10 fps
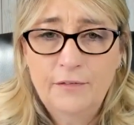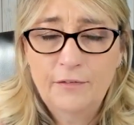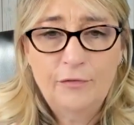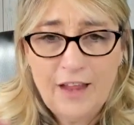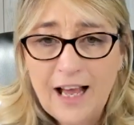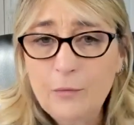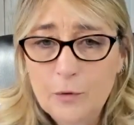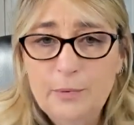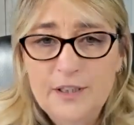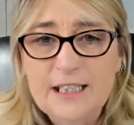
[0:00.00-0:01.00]
That
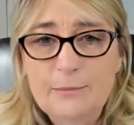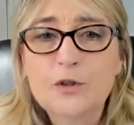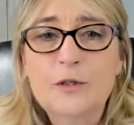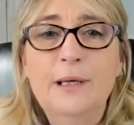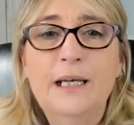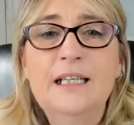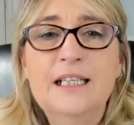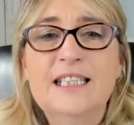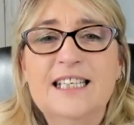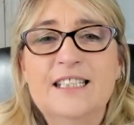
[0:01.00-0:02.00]
would pretty much be the
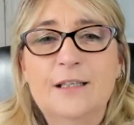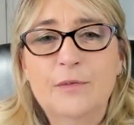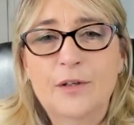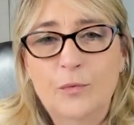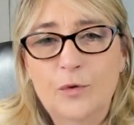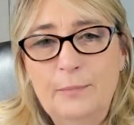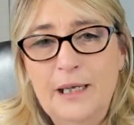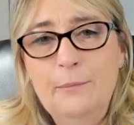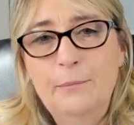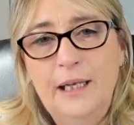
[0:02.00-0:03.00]
system that would be
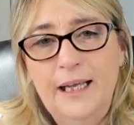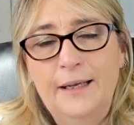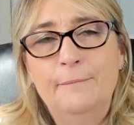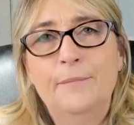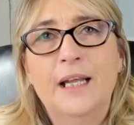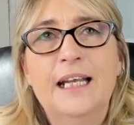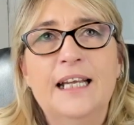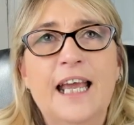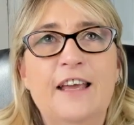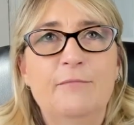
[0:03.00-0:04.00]
in play in
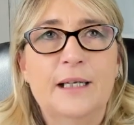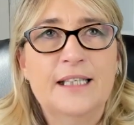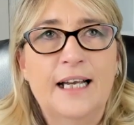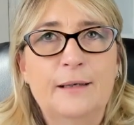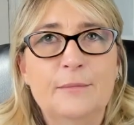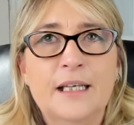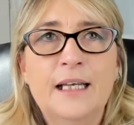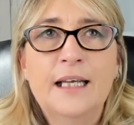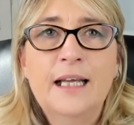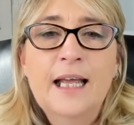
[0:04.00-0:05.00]
caveman times.
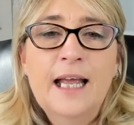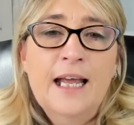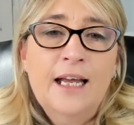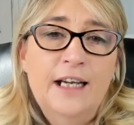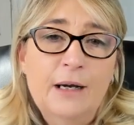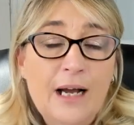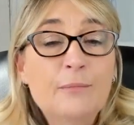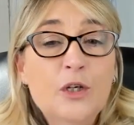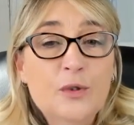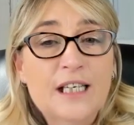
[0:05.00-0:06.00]
Now I'm
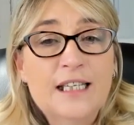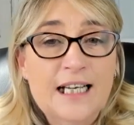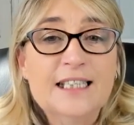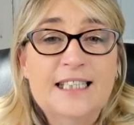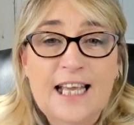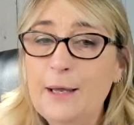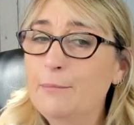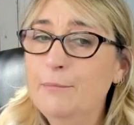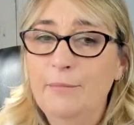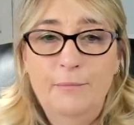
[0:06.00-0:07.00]
using that
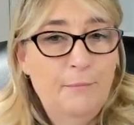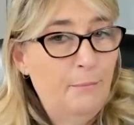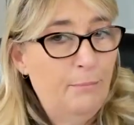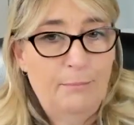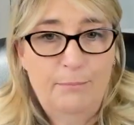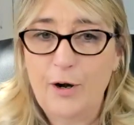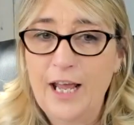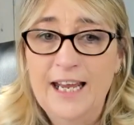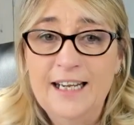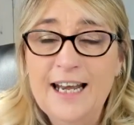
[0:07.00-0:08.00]
same
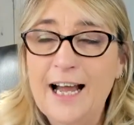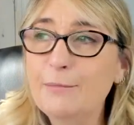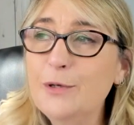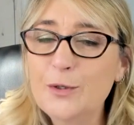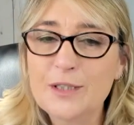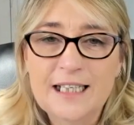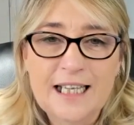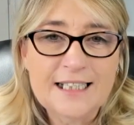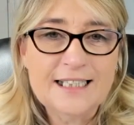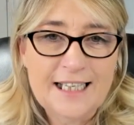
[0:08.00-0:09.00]
brain, I'm using
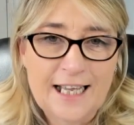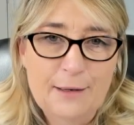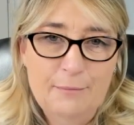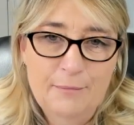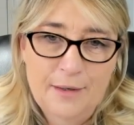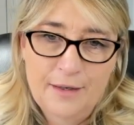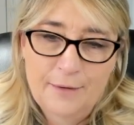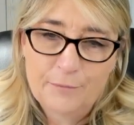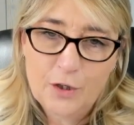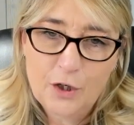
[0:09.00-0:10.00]
that same
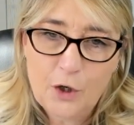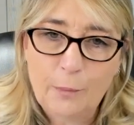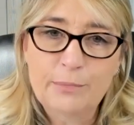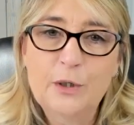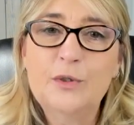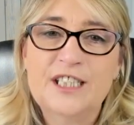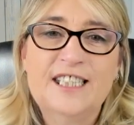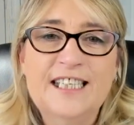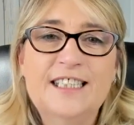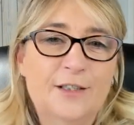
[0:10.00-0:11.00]
computer
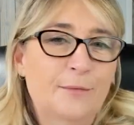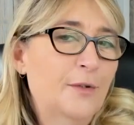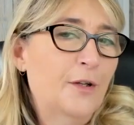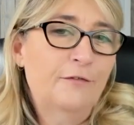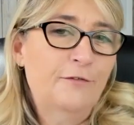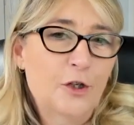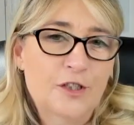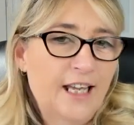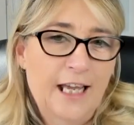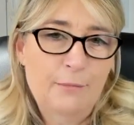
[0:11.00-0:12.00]
system that
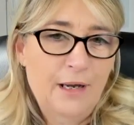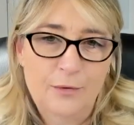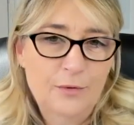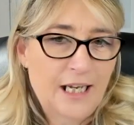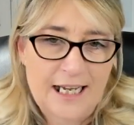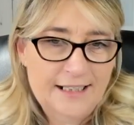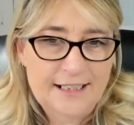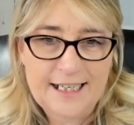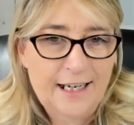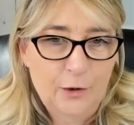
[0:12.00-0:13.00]
first came out that had a
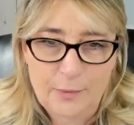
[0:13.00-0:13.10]
dial-up